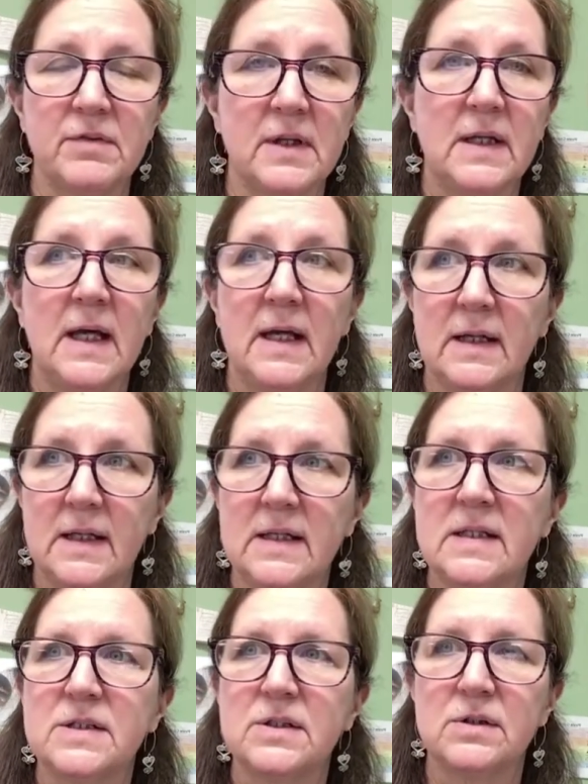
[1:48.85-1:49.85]
Again, it
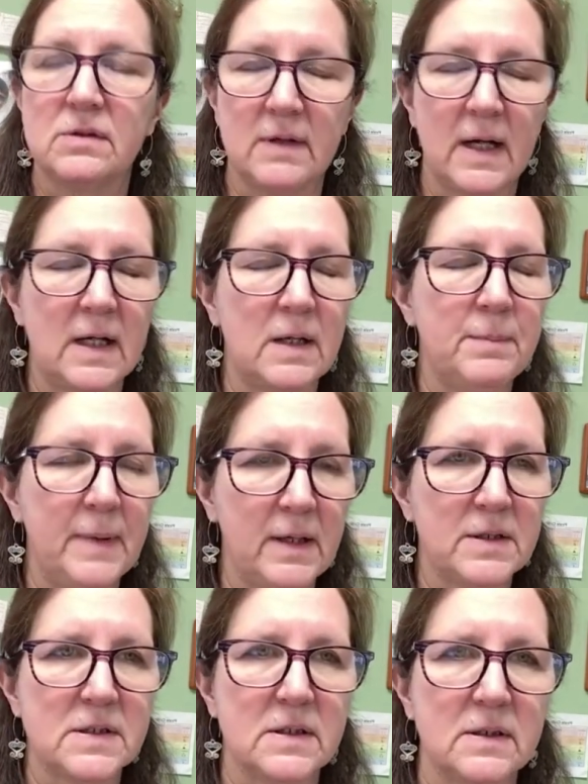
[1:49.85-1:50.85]
is a direct
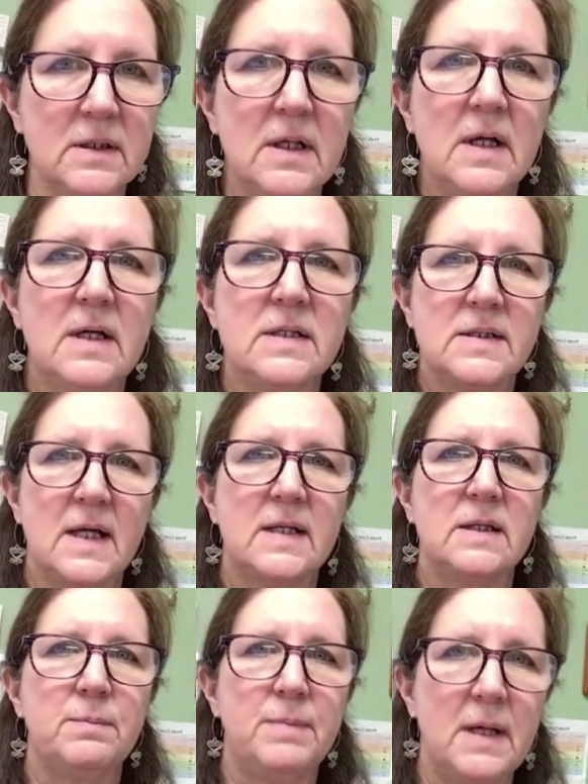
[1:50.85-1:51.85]
comparison,
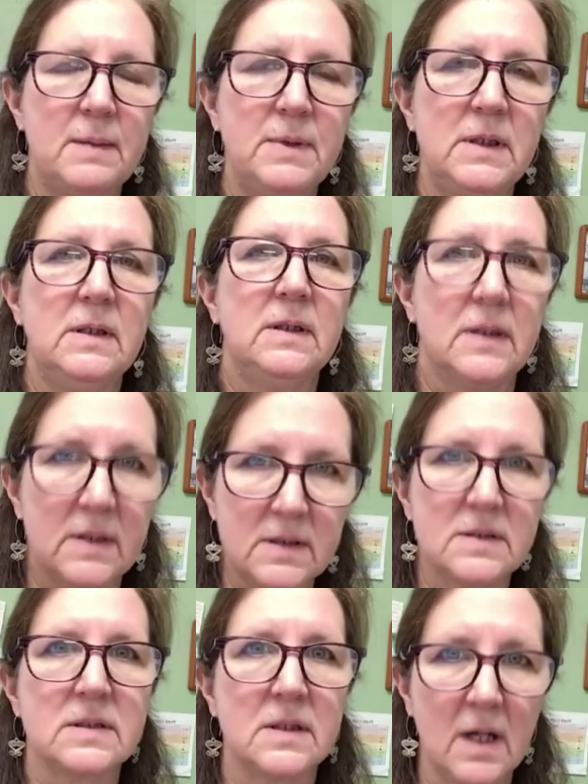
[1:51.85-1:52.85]
saying the baby
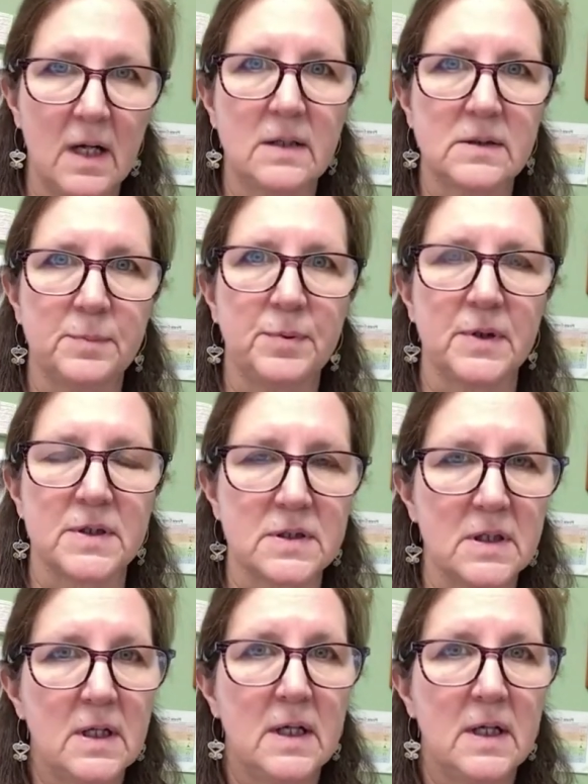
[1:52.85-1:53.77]
is an octopus.